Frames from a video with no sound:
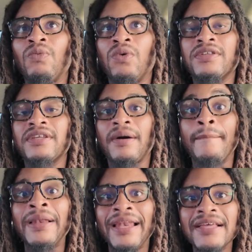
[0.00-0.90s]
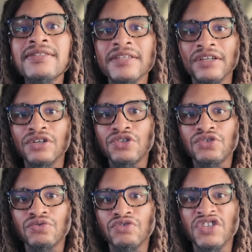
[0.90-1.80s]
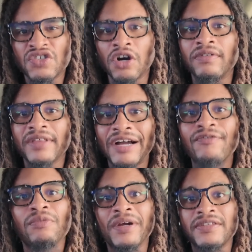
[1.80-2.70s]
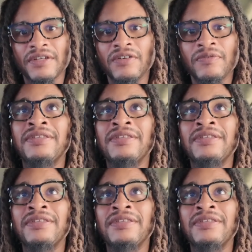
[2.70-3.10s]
was a blessing to discover that for myself,